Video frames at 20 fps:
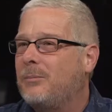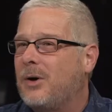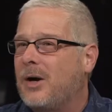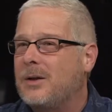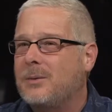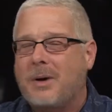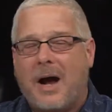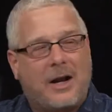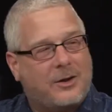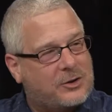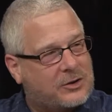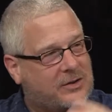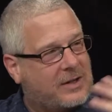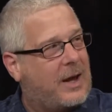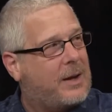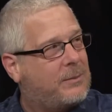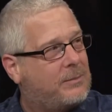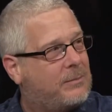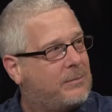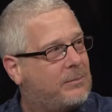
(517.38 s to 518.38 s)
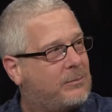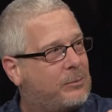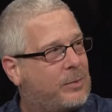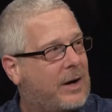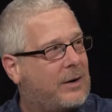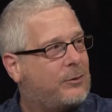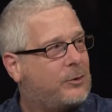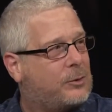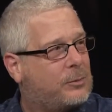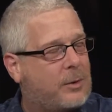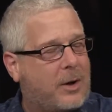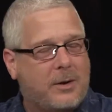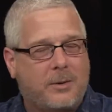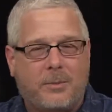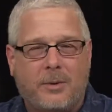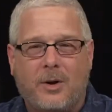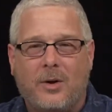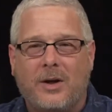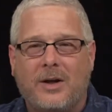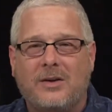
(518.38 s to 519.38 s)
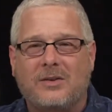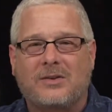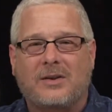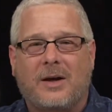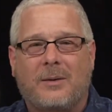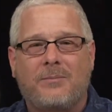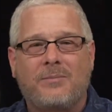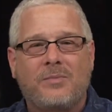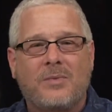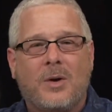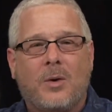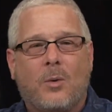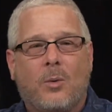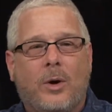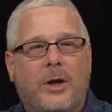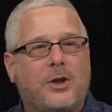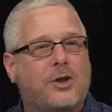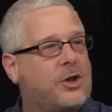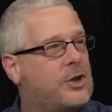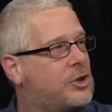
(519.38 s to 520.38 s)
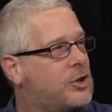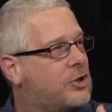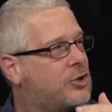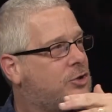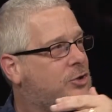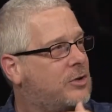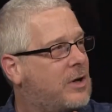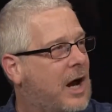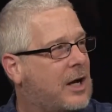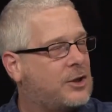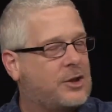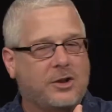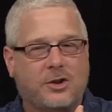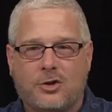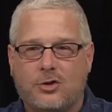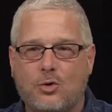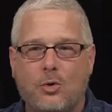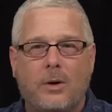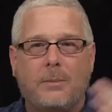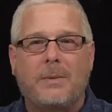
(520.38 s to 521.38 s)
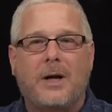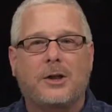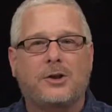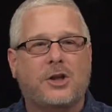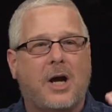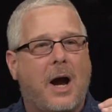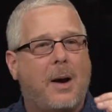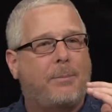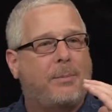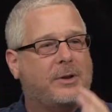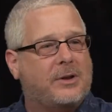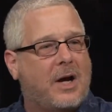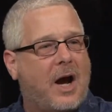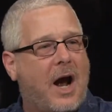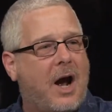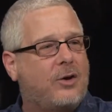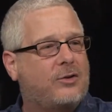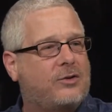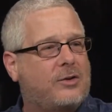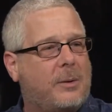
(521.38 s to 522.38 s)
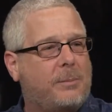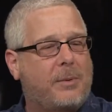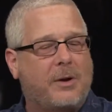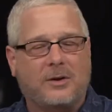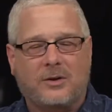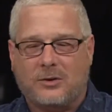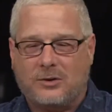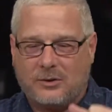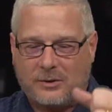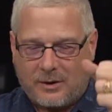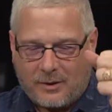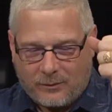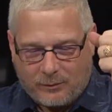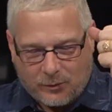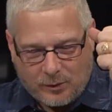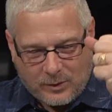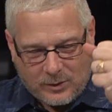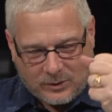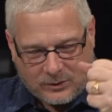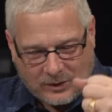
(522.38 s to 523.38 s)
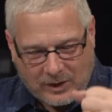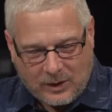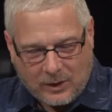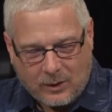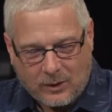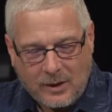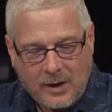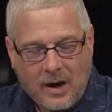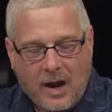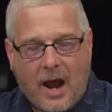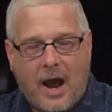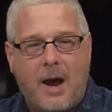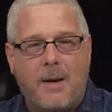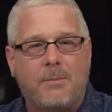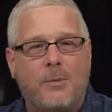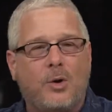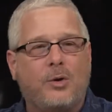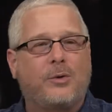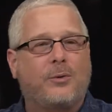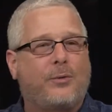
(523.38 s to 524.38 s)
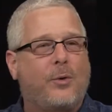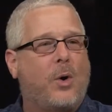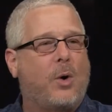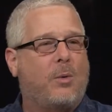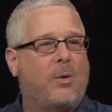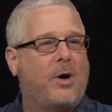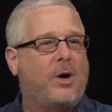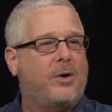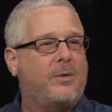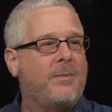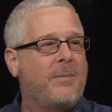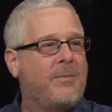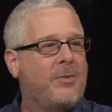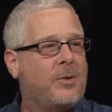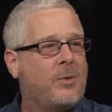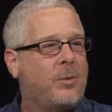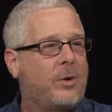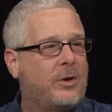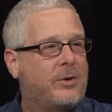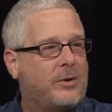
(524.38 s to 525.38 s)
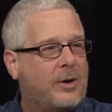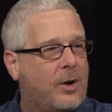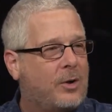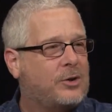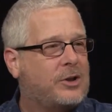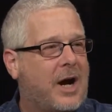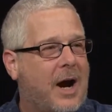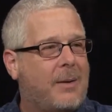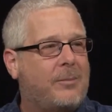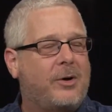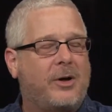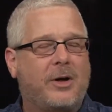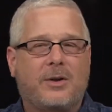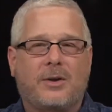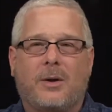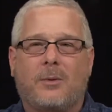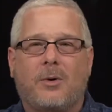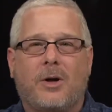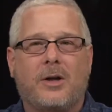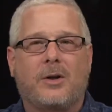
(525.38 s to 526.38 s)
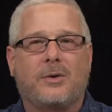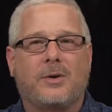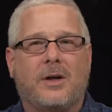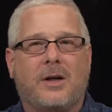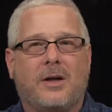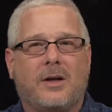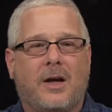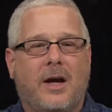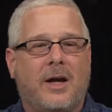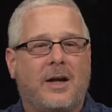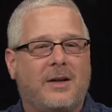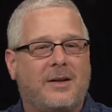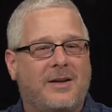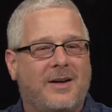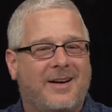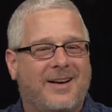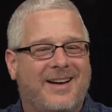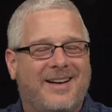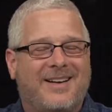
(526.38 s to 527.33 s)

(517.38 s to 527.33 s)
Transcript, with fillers: brother. I just had breakfast with brother Bill. He said we should just, I should just quit my job, put the house up on the up for the sale, and move to Fort Worth with no job or anything. What do you think? And uh,